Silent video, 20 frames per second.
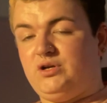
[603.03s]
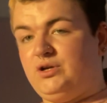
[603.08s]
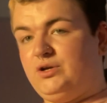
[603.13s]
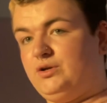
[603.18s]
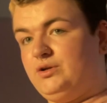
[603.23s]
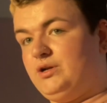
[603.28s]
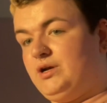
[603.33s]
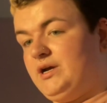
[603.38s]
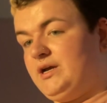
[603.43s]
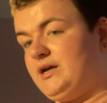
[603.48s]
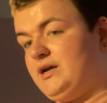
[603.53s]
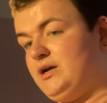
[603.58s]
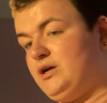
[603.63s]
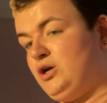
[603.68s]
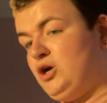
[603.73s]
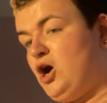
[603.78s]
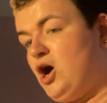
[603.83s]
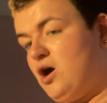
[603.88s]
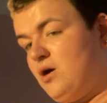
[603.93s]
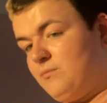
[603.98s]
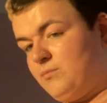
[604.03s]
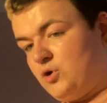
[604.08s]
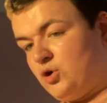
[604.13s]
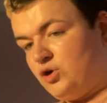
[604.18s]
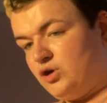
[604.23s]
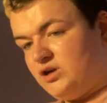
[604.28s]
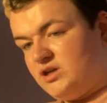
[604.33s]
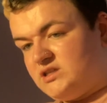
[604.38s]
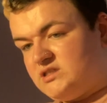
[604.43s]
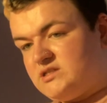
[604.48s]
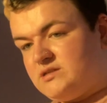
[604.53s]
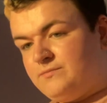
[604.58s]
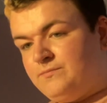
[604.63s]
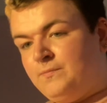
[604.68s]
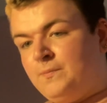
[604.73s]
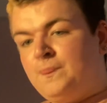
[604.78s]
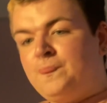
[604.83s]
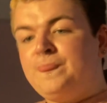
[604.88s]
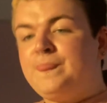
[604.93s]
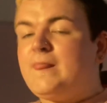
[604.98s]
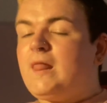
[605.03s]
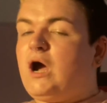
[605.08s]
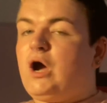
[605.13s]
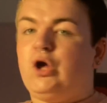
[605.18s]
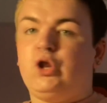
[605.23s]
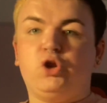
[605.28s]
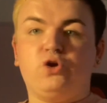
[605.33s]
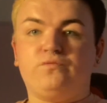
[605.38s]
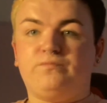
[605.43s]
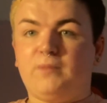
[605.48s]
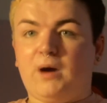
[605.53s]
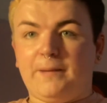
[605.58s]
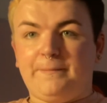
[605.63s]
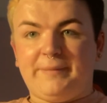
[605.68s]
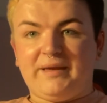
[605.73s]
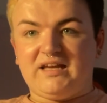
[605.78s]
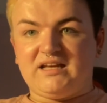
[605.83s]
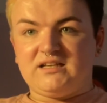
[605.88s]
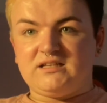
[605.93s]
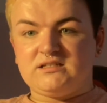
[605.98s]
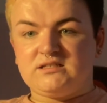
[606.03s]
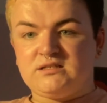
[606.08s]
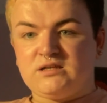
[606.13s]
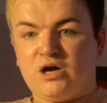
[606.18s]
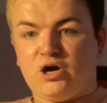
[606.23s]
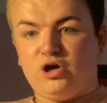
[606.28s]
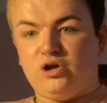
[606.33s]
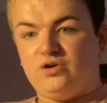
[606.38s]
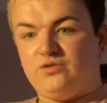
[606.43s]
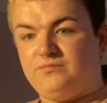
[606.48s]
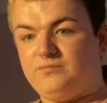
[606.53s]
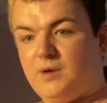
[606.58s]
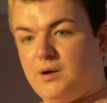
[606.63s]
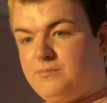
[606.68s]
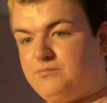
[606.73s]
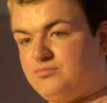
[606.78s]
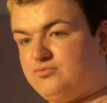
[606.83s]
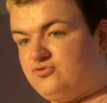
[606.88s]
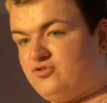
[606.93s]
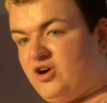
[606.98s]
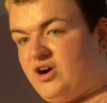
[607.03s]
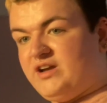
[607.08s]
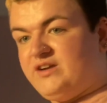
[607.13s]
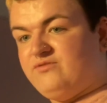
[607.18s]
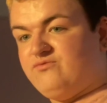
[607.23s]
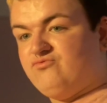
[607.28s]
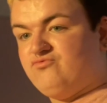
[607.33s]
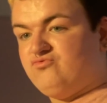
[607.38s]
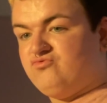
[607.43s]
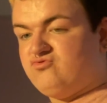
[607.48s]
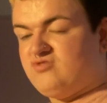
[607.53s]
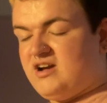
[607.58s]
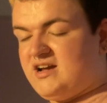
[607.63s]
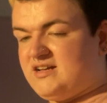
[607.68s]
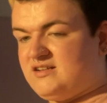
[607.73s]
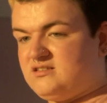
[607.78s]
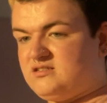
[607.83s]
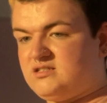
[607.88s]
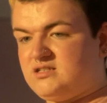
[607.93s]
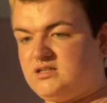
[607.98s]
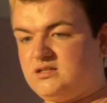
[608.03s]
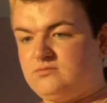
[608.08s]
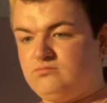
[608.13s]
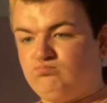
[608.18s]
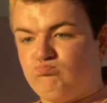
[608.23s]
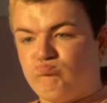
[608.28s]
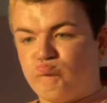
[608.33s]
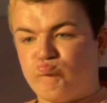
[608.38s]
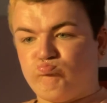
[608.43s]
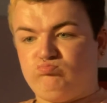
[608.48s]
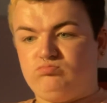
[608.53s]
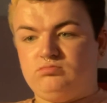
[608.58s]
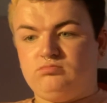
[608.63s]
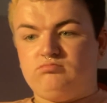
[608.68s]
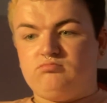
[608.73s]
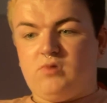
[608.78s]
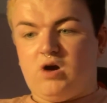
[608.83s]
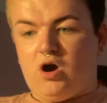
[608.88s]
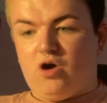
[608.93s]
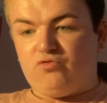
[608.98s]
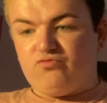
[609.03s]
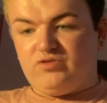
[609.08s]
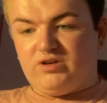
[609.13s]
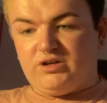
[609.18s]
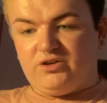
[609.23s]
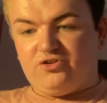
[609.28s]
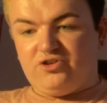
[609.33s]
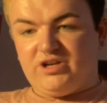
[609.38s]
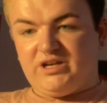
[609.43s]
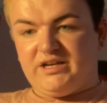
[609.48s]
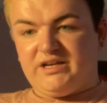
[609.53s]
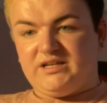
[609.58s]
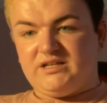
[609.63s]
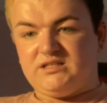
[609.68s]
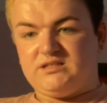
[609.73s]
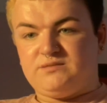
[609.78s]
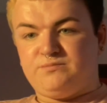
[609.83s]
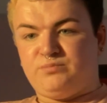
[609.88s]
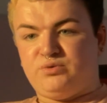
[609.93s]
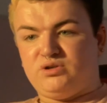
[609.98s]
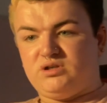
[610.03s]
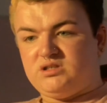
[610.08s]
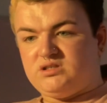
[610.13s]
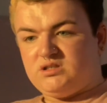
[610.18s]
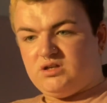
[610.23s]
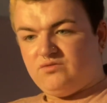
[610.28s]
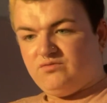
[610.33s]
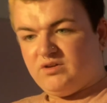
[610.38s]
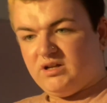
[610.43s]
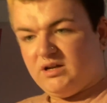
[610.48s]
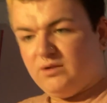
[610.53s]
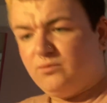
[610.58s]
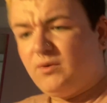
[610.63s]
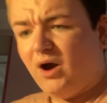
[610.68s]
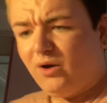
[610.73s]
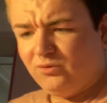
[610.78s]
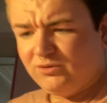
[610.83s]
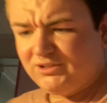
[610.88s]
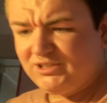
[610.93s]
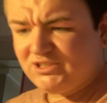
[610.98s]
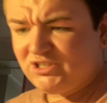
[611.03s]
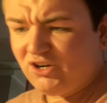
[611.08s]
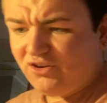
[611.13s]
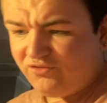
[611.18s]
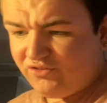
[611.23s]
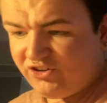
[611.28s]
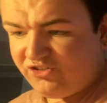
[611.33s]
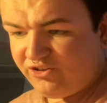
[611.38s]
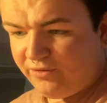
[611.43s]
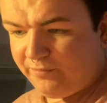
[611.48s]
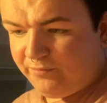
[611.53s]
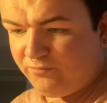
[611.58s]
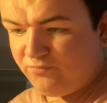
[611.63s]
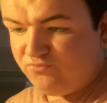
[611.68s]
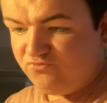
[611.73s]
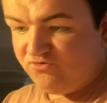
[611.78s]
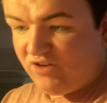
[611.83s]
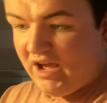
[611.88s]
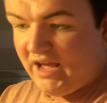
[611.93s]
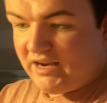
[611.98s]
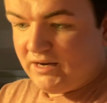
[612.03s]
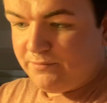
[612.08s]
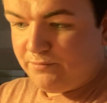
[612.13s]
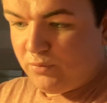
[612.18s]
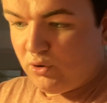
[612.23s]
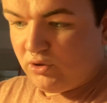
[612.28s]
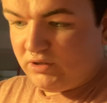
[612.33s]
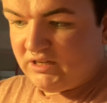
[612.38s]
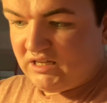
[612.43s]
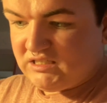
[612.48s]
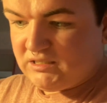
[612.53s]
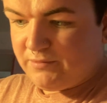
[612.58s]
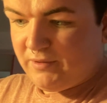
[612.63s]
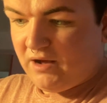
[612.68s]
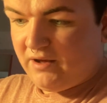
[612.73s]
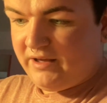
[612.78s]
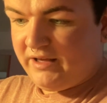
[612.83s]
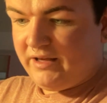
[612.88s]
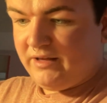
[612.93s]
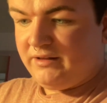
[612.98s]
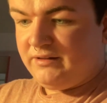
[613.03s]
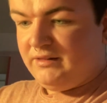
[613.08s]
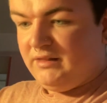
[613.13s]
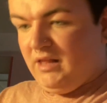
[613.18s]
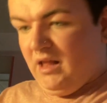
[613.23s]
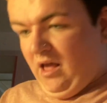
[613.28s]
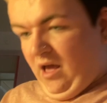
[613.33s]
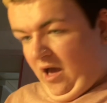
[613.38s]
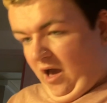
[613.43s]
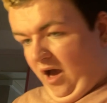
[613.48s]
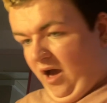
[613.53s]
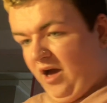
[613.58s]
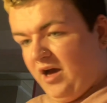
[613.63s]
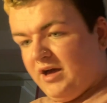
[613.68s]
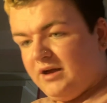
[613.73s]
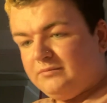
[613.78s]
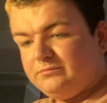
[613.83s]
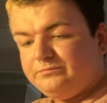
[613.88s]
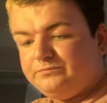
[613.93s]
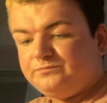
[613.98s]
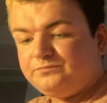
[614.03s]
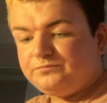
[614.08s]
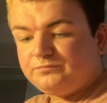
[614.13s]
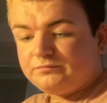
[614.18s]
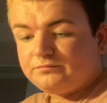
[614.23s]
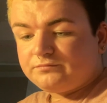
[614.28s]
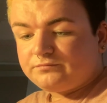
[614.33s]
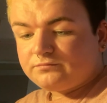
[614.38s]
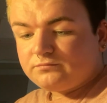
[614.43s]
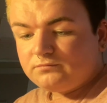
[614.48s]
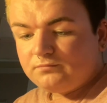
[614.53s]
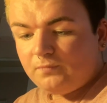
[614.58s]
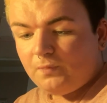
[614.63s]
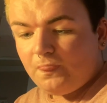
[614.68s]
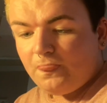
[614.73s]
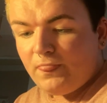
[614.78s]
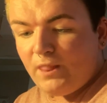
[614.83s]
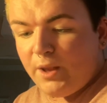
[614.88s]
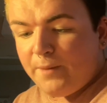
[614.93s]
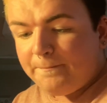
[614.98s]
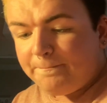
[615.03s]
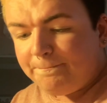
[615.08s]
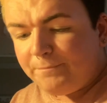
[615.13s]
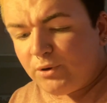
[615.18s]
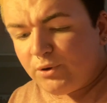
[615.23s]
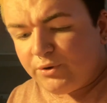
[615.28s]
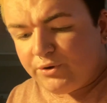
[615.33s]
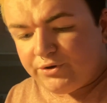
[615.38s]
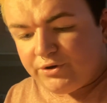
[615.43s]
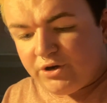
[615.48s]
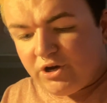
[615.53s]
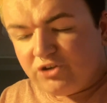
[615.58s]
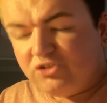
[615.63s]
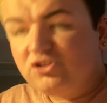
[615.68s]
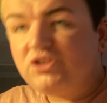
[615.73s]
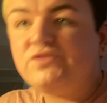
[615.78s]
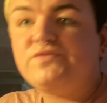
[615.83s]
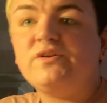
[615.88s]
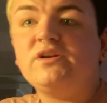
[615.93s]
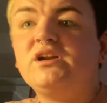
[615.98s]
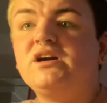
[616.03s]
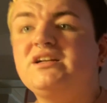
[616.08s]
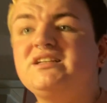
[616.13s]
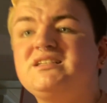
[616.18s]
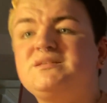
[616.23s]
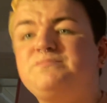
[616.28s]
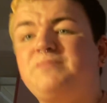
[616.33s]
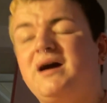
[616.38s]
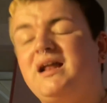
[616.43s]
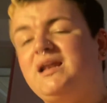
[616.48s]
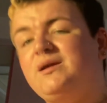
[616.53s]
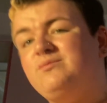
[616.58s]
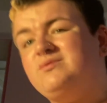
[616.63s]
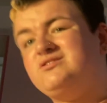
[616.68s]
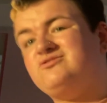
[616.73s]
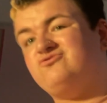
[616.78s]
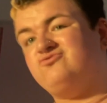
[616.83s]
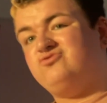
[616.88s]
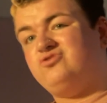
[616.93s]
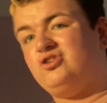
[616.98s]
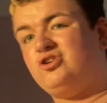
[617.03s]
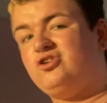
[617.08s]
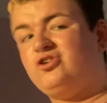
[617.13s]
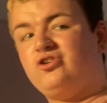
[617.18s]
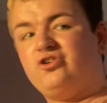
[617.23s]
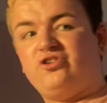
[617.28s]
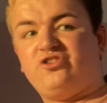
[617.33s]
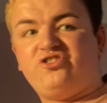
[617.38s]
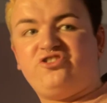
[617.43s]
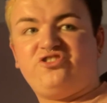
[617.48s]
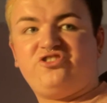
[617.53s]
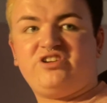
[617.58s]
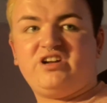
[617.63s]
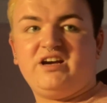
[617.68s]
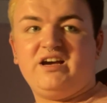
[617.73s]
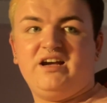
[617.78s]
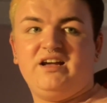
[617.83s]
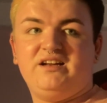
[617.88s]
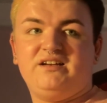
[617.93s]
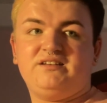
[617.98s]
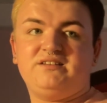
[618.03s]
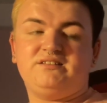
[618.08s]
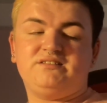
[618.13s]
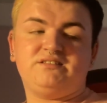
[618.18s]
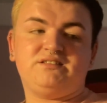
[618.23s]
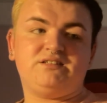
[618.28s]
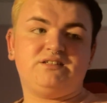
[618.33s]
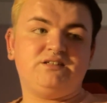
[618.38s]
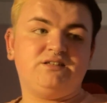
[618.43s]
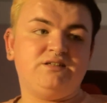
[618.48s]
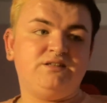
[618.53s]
who like calm colours. I love my pinks. I love my bright reds and oranges, but there's not really... Well, there's an orange red, but that's about it. But I just feel like this palette was rushed, and